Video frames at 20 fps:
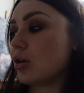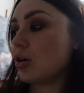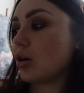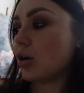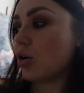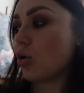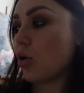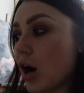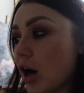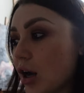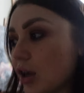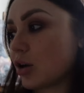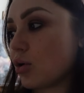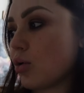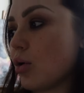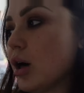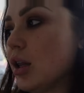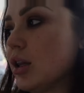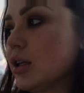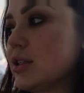high
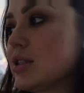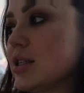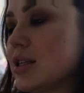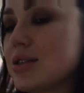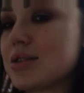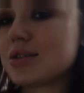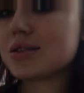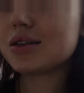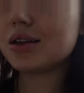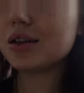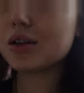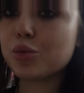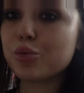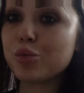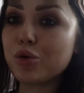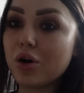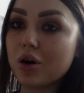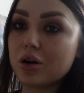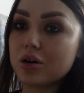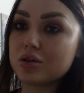quality silk
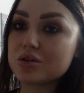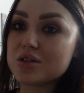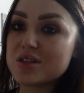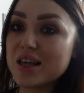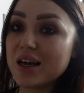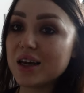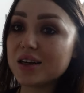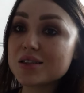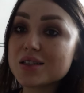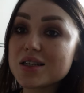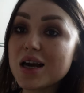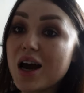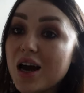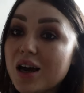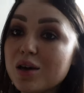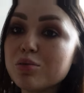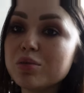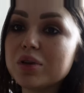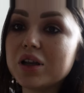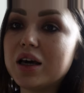products, they're
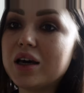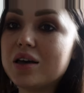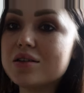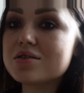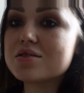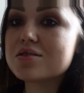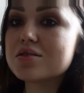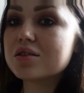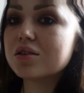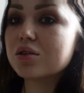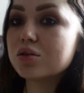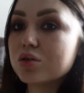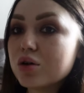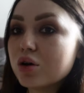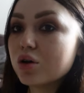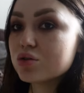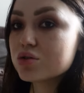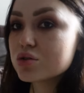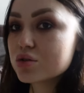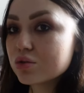timeless, you
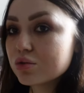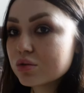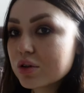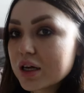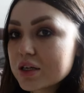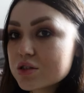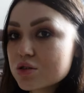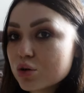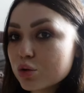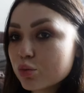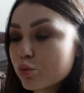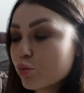know. So unless you're